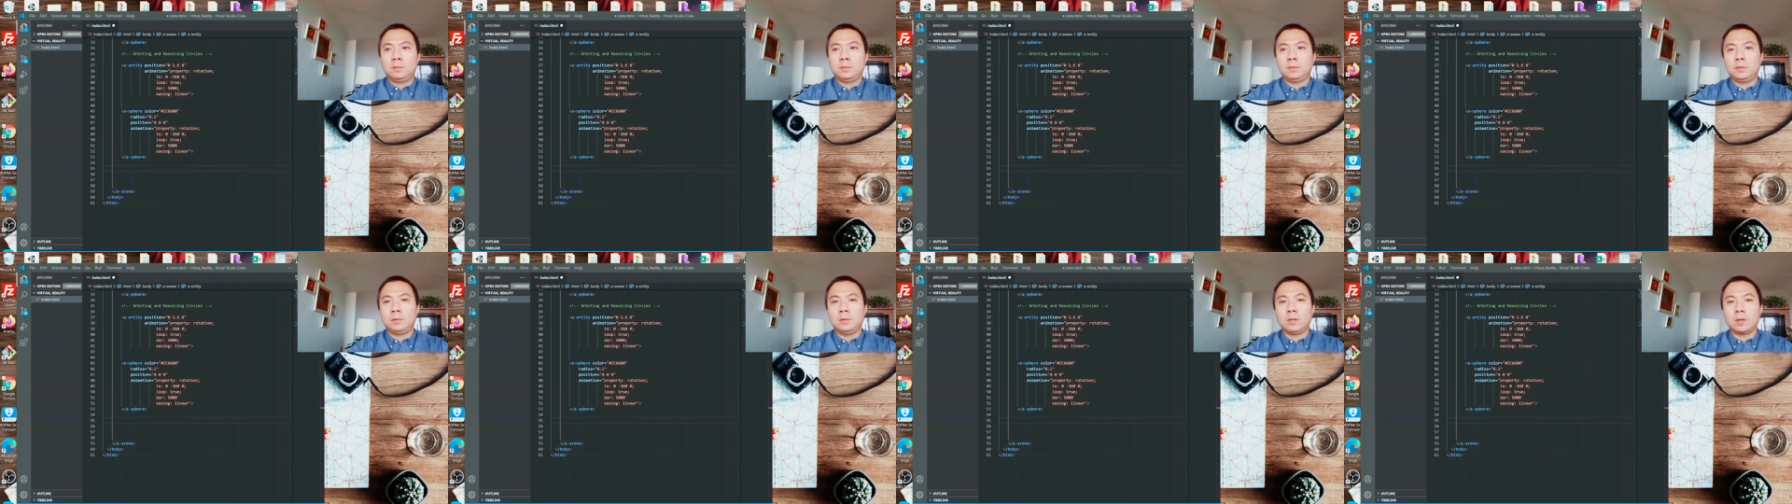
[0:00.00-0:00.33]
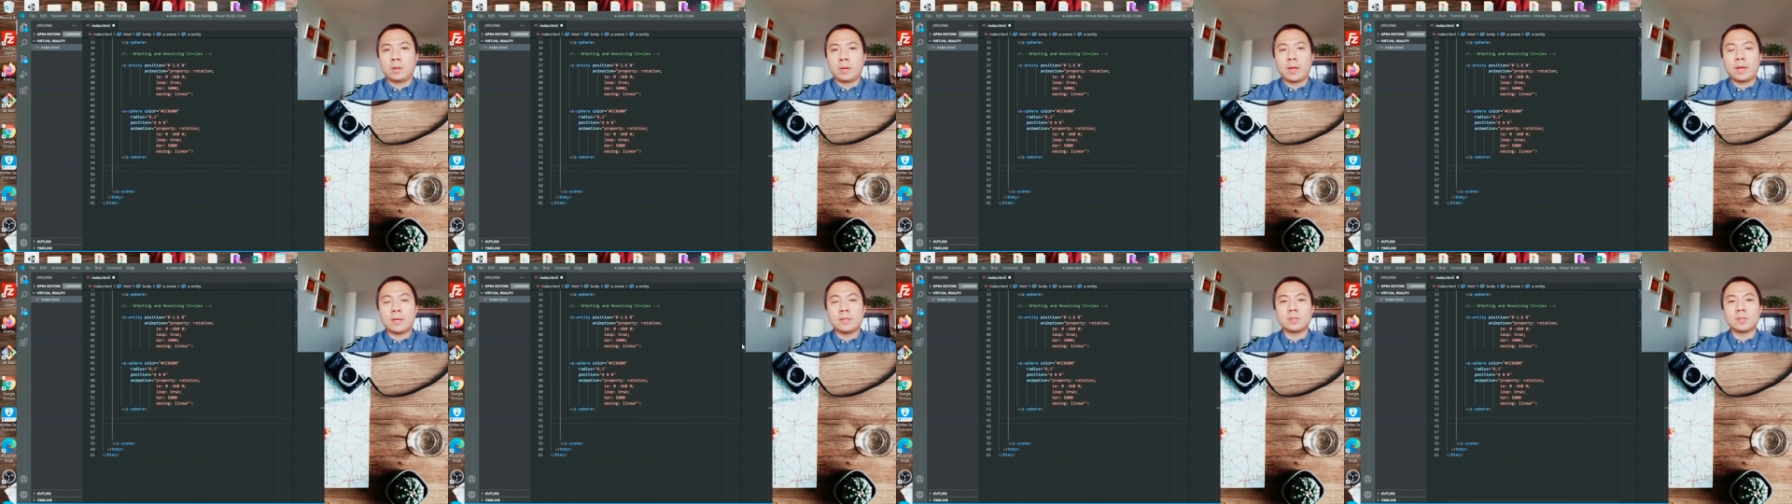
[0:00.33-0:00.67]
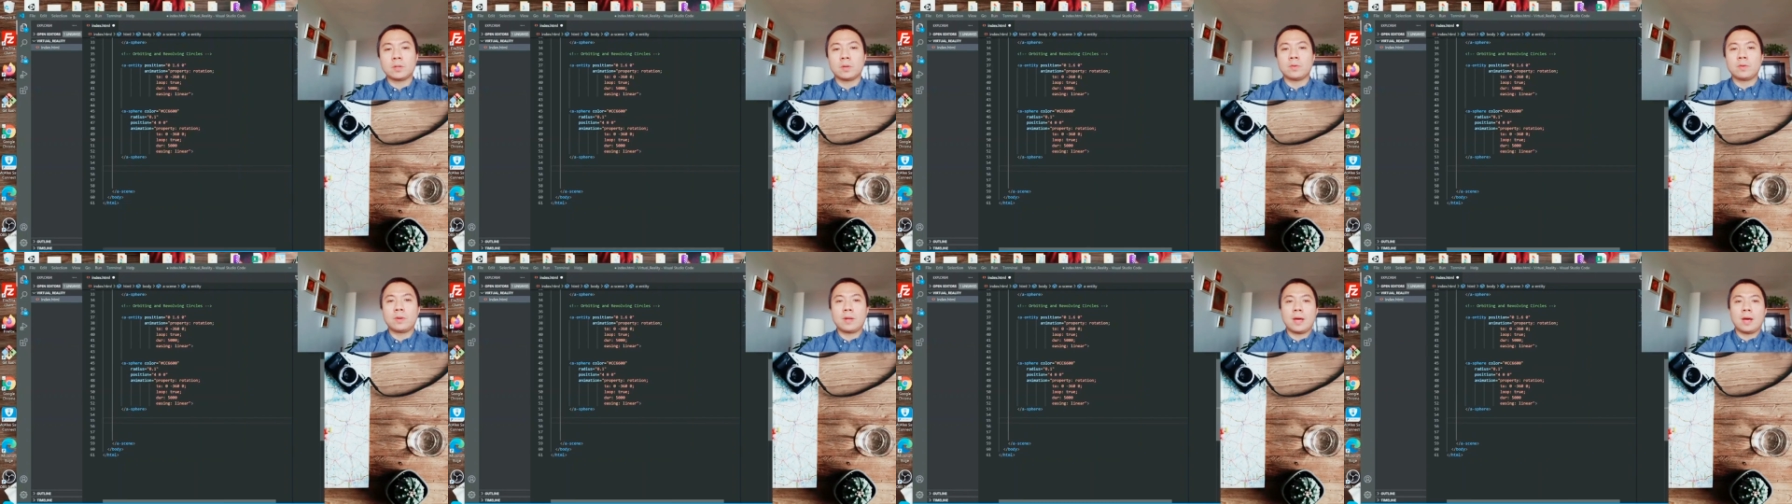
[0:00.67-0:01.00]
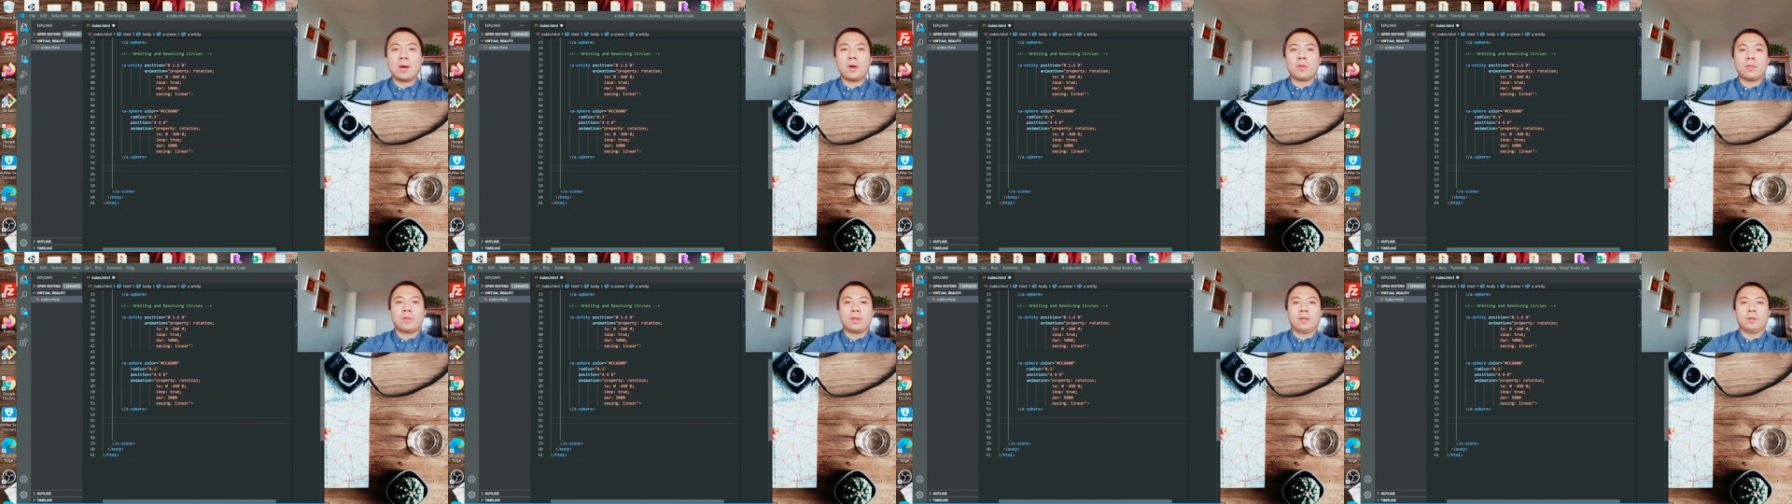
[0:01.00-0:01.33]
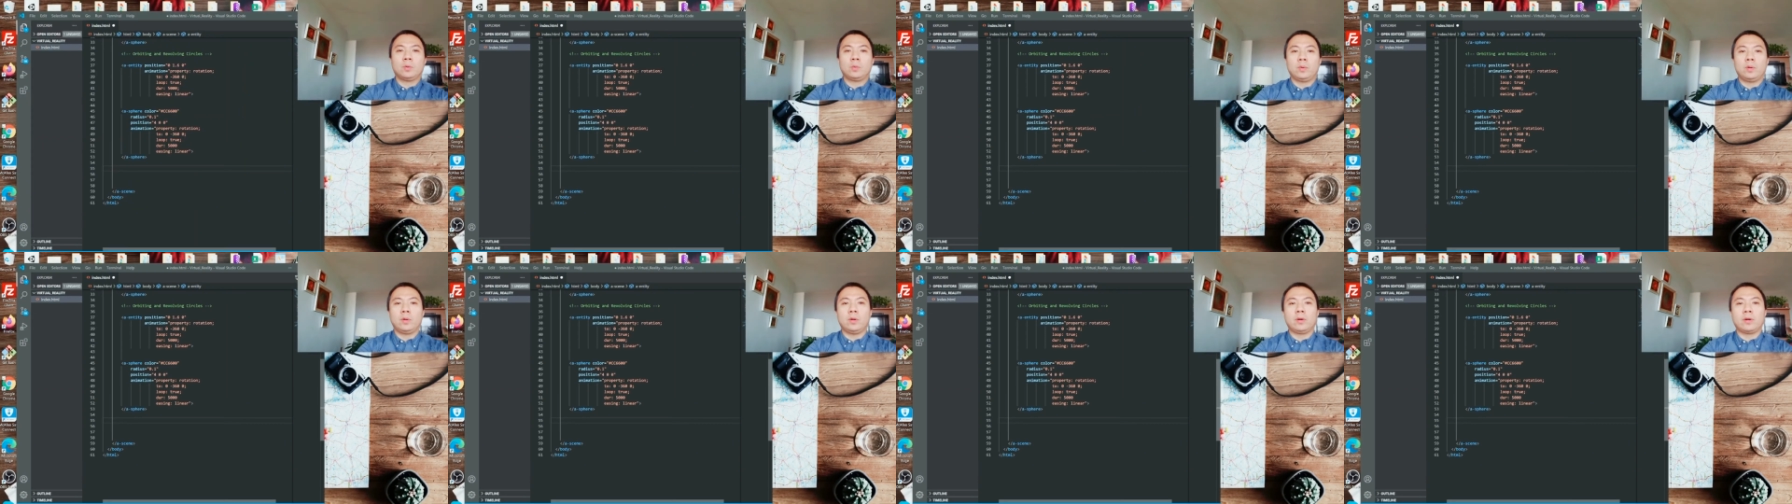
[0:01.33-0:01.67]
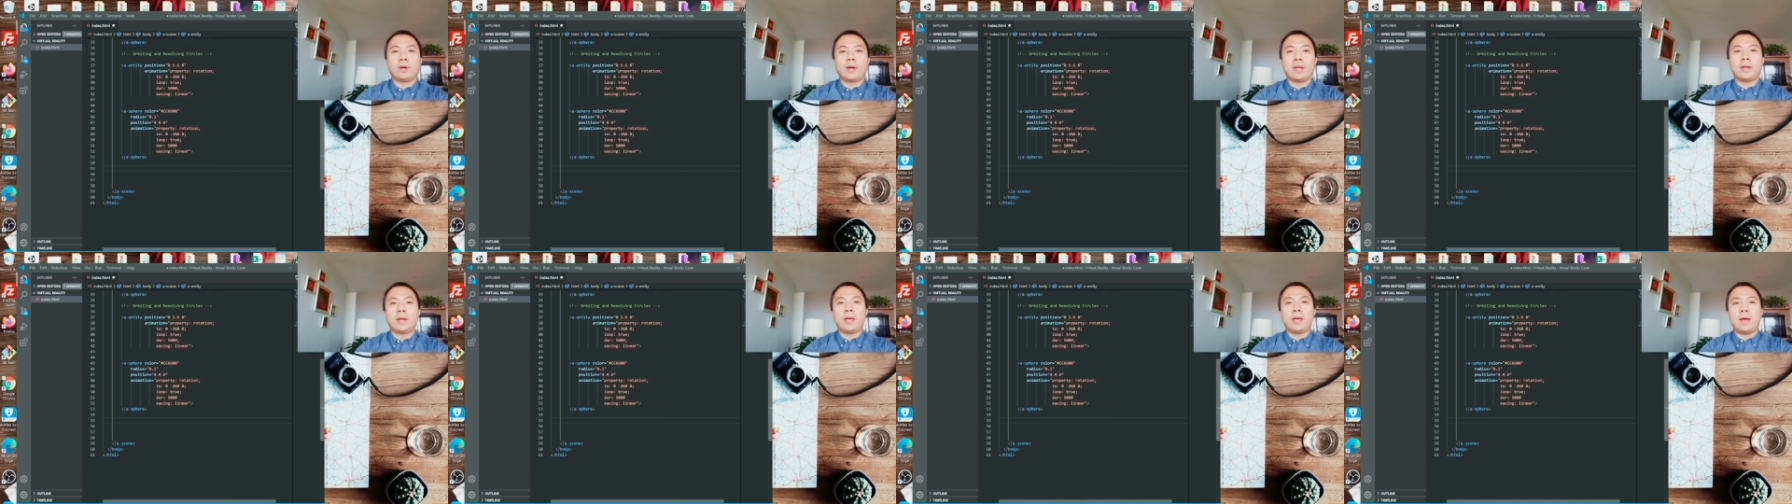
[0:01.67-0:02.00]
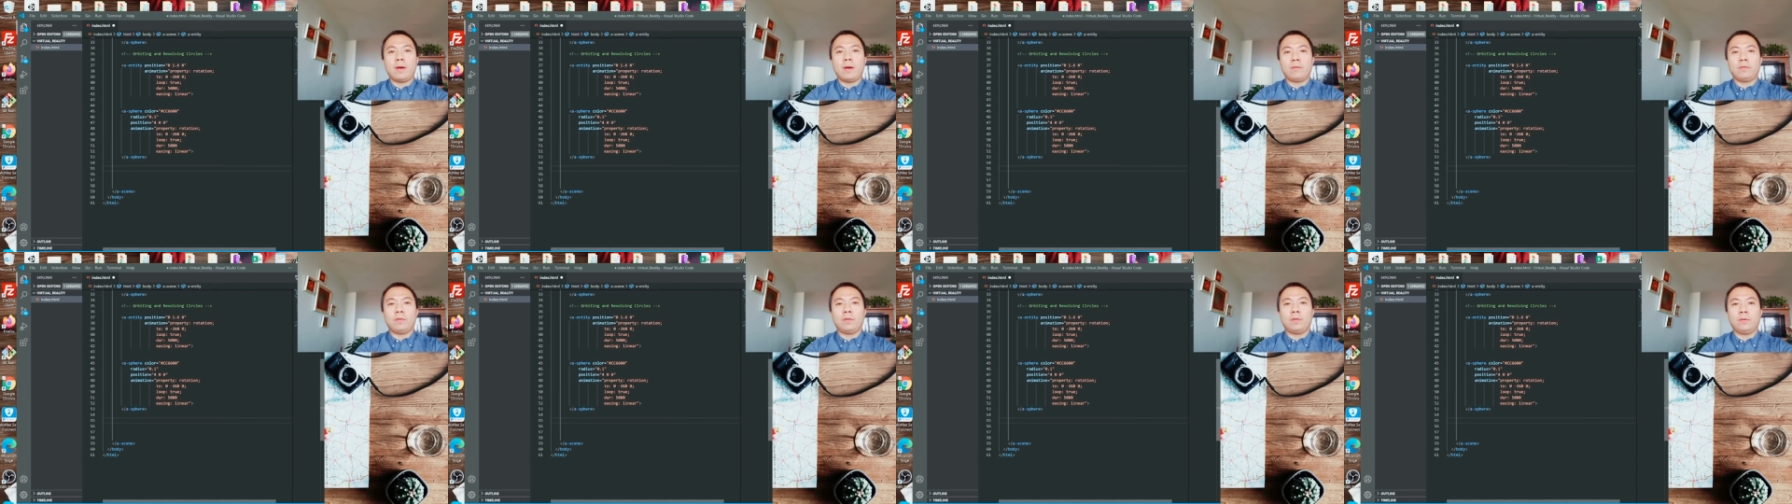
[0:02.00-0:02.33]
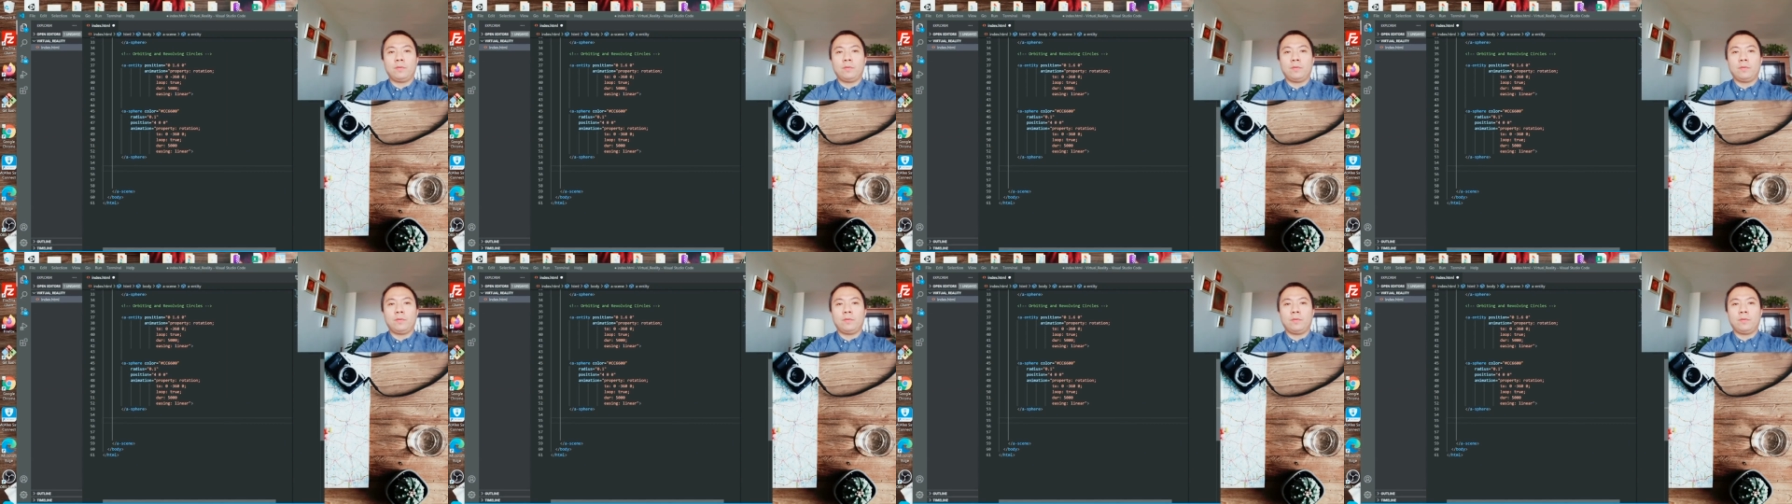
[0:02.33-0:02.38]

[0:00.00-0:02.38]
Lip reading: Okay, so now that we already have